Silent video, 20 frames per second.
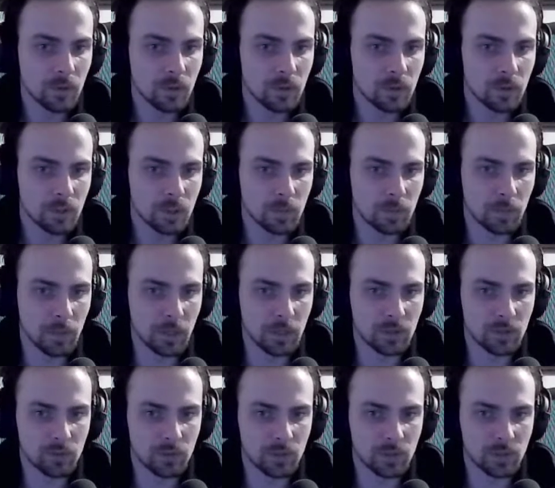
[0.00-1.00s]
space
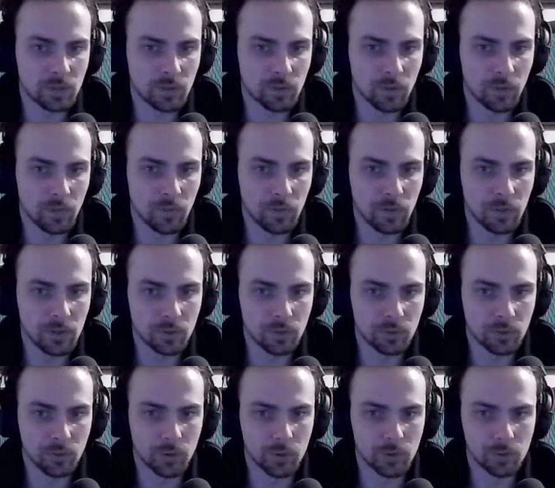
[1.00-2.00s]
to discover things on
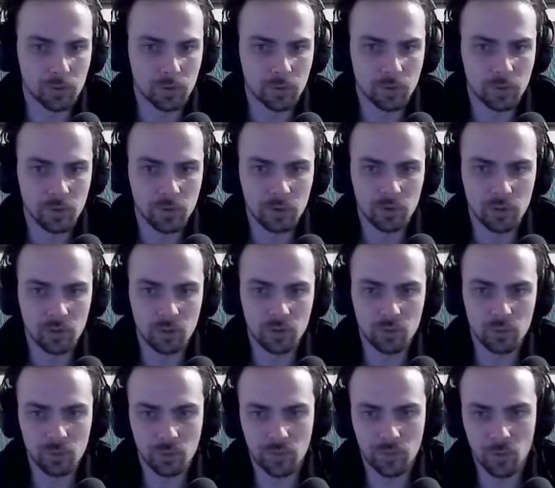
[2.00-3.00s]
your own. You need
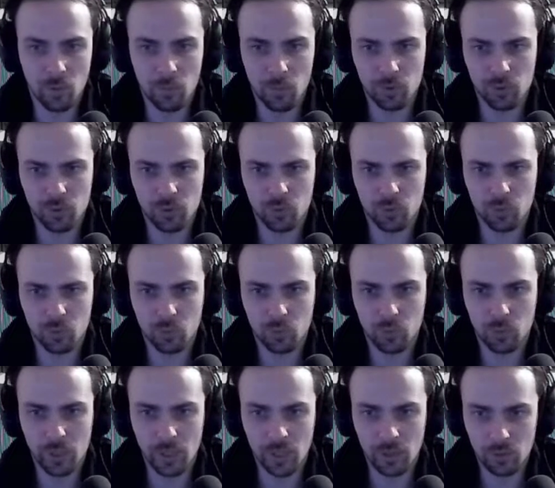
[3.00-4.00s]
to look for mentors
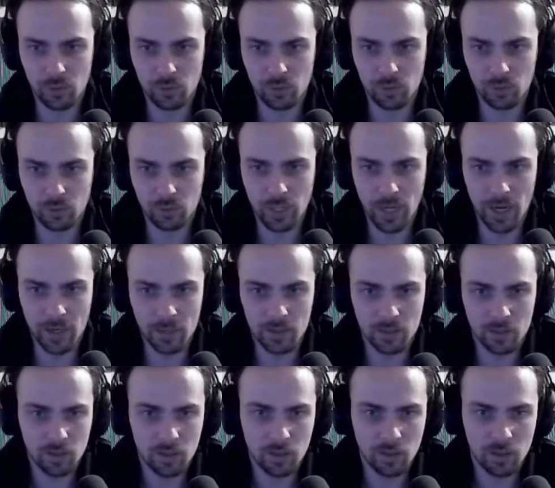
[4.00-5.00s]
who can do
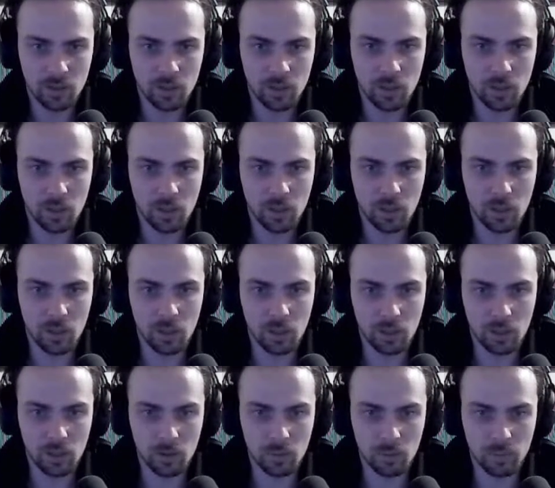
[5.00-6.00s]
that
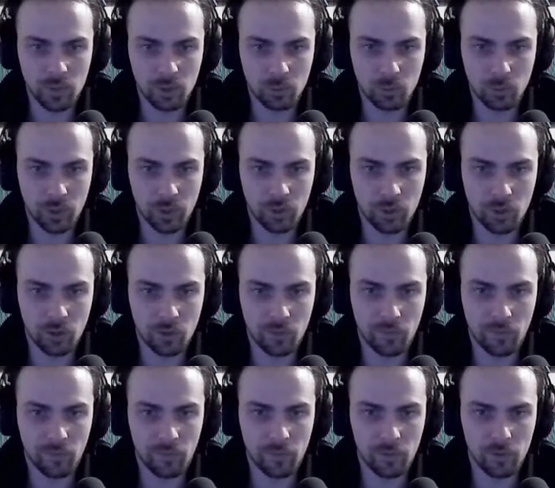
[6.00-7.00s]
and beware of
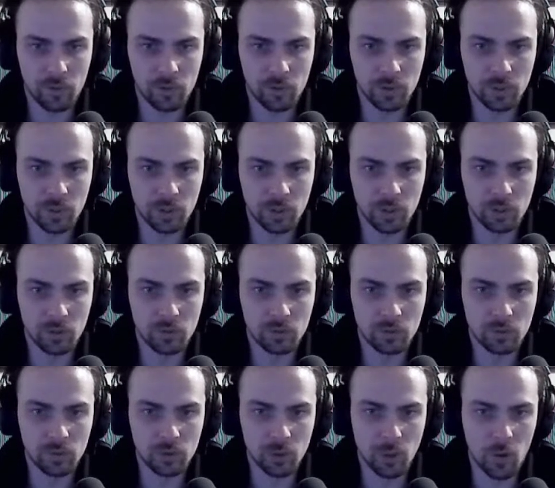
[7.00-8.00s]
falling
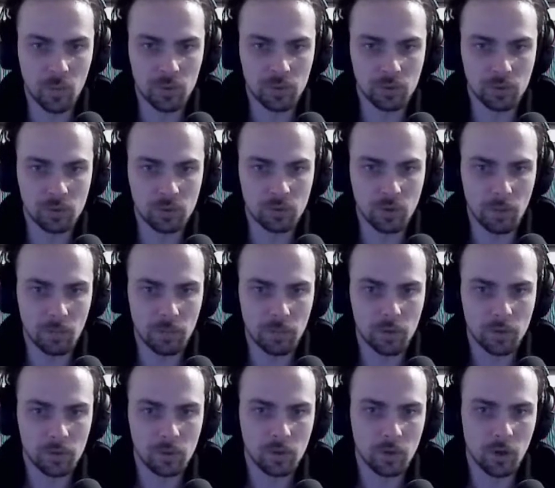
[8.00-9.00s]
into the opposite trap.
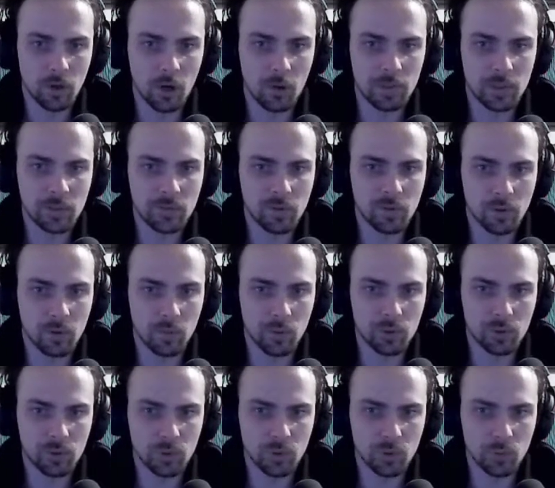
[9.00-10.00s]
Opting for a
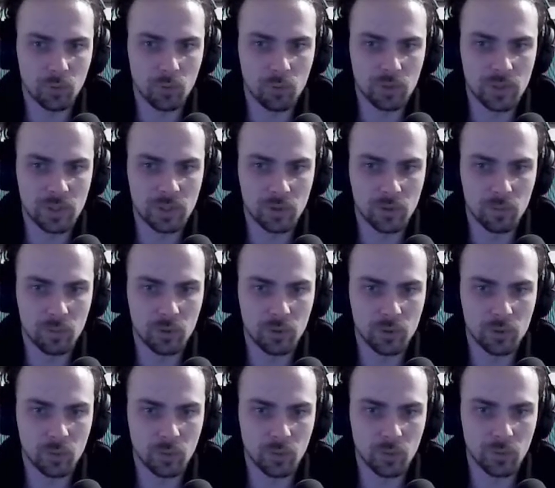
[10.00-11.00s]
mentor who
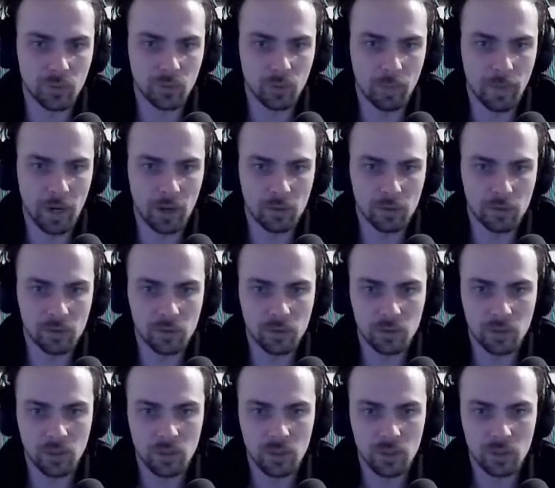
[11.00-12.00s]
resembles one of your parents,
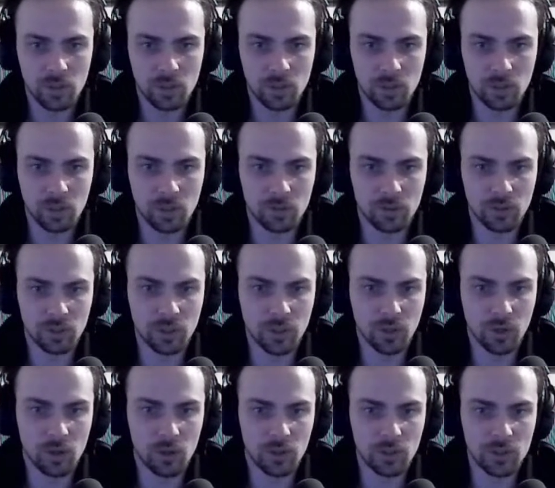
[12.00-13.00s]
including
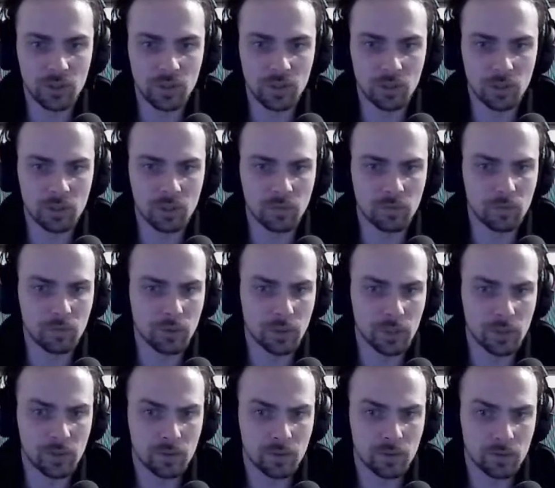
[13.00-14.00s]
all his negative
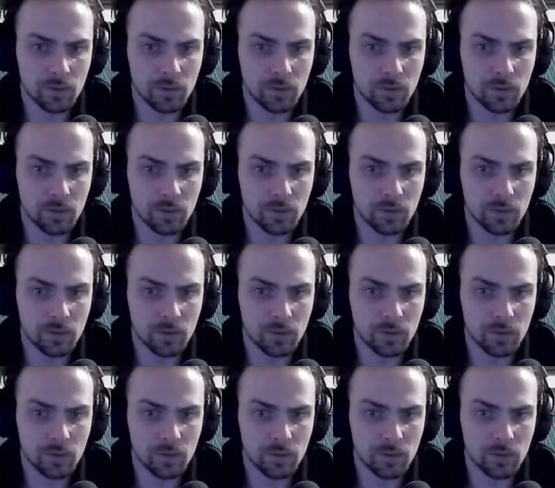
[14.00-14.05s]
traits.